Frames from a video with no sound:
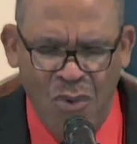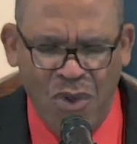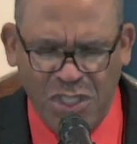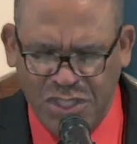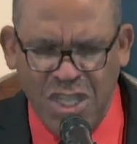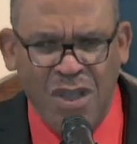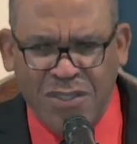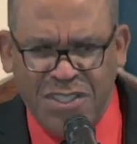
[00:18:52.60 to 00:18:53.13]

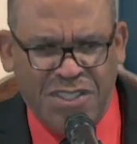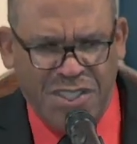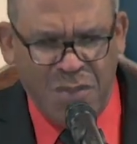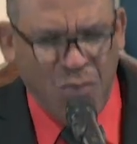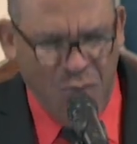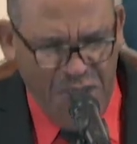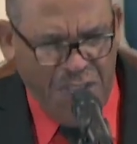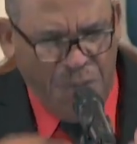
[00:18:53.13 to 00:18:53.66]
want to talk to
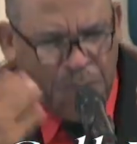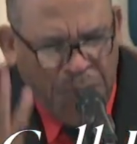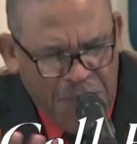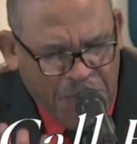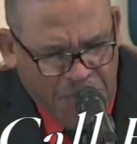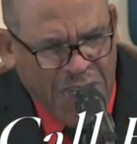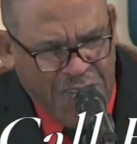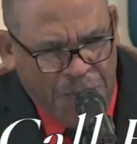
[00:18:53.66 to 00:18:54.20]
some real
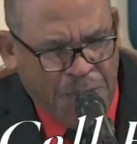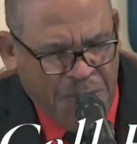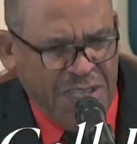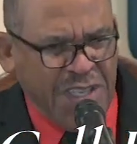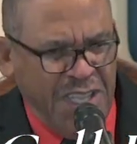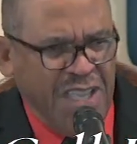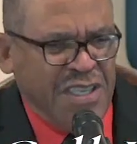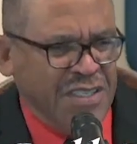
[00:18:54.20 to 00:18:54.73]
people up
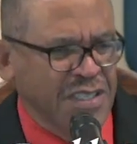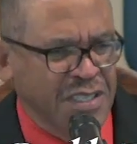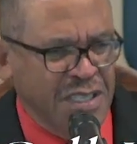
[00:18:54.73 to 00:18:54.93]
in here